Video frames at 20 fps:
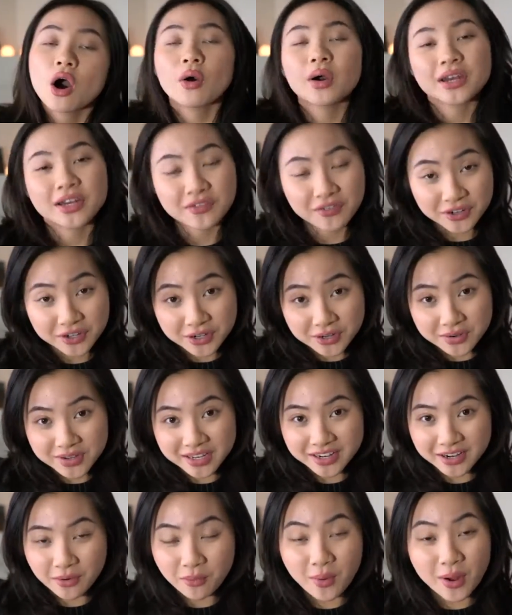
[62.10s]
Oh, and if you're new
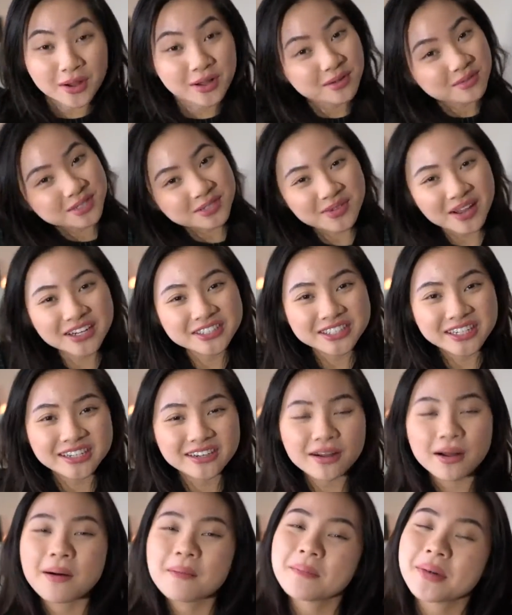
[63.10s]
here, welcome to my
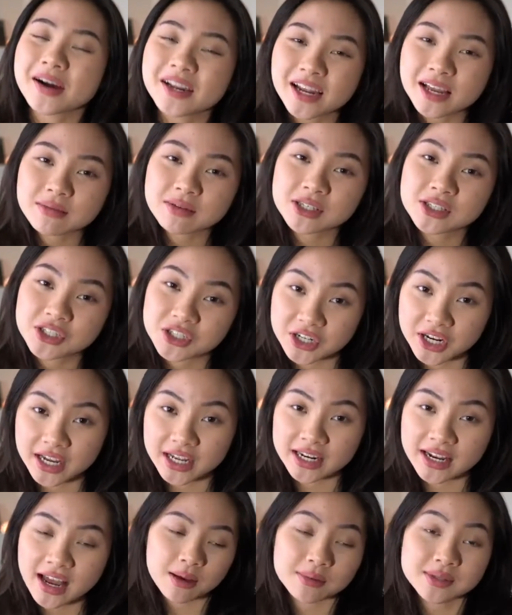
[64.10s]
channel. My name is
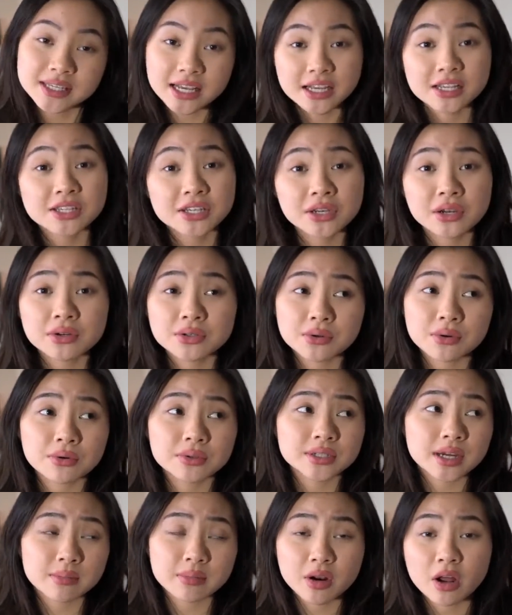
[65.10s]
Jade. I'm sixteen years
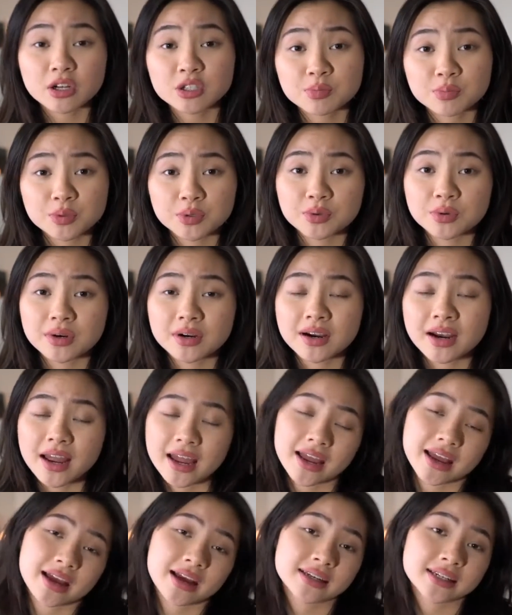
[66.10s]
old, I'm an entrepreneur,
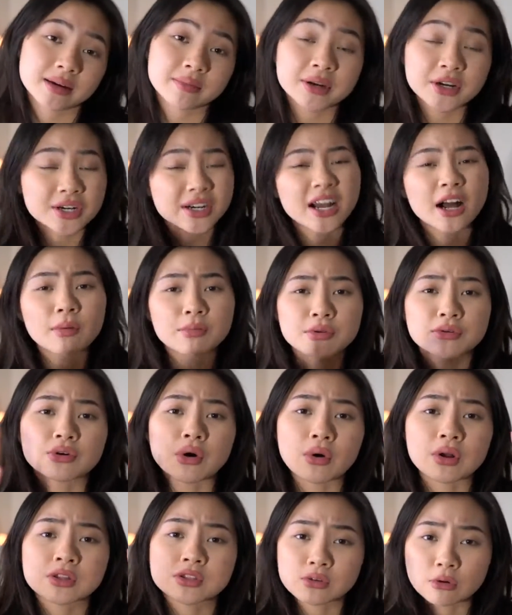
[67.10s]
and I'm here to help you
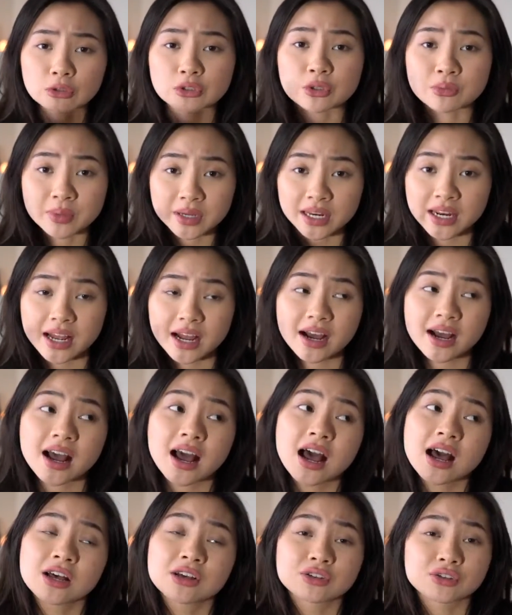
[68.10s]
grow on social media.
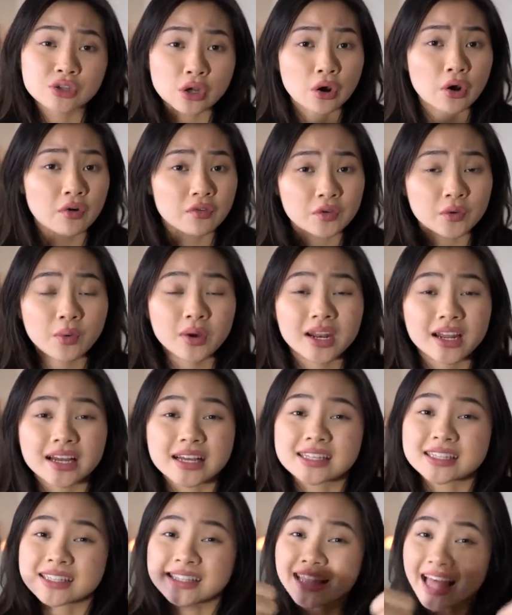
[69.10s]
So if you
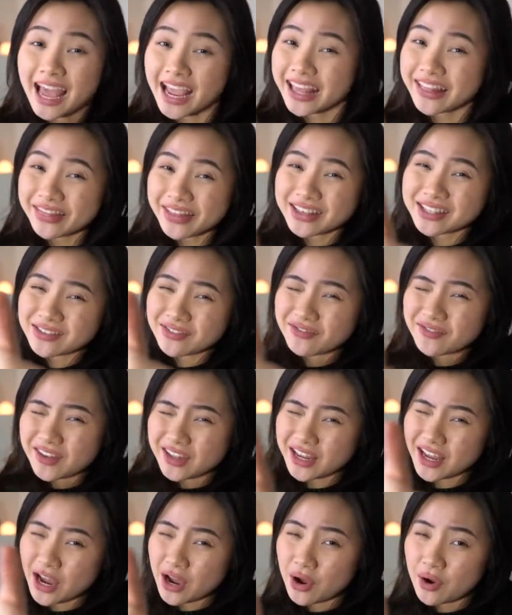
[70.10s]
wanna like this
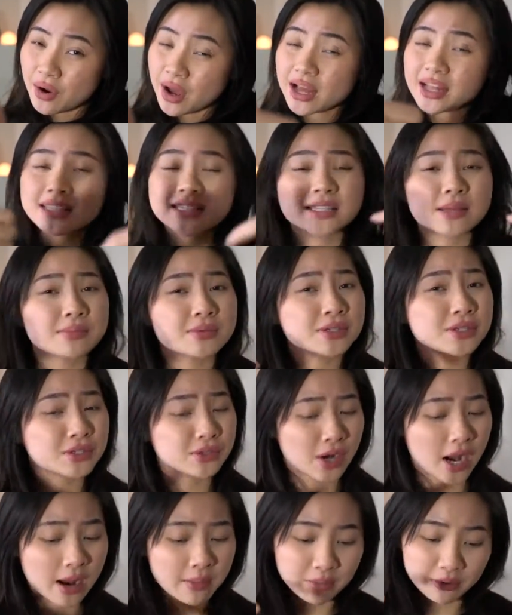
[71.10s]
video and
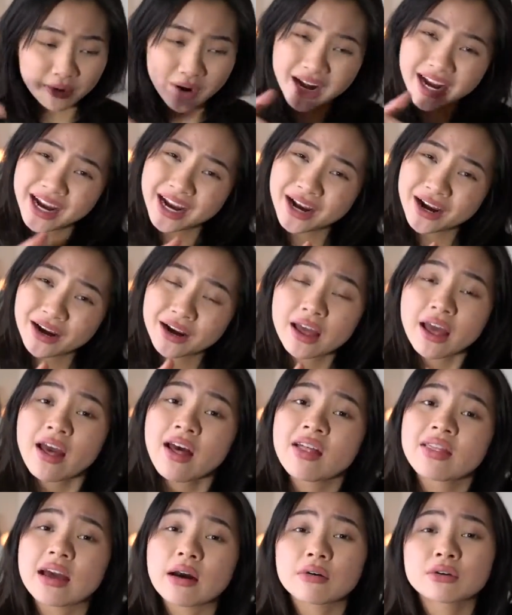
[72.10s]
subscribe right here,
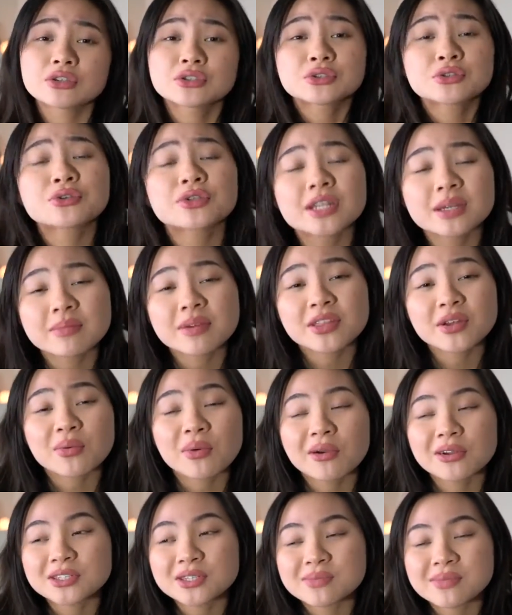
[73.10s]
that would truly mean the
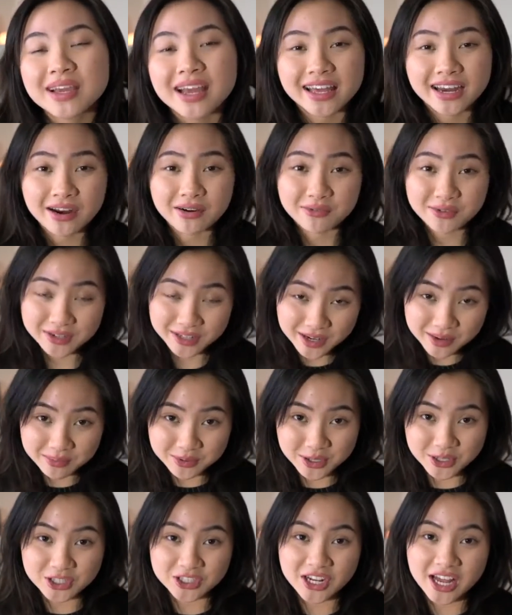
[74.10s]
world to me and I'd really
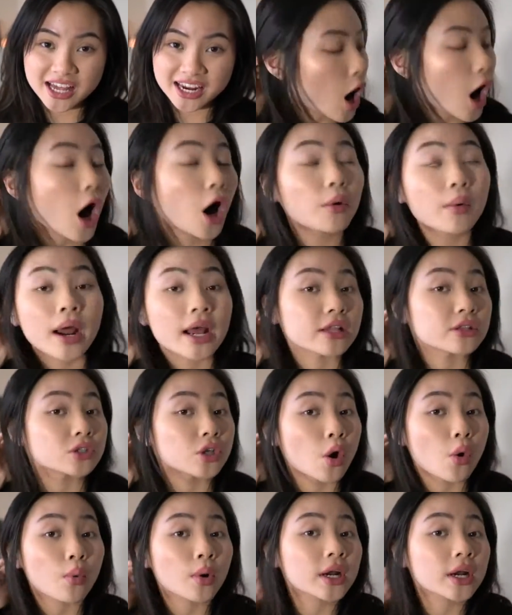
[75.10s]
appreciate it. All right, so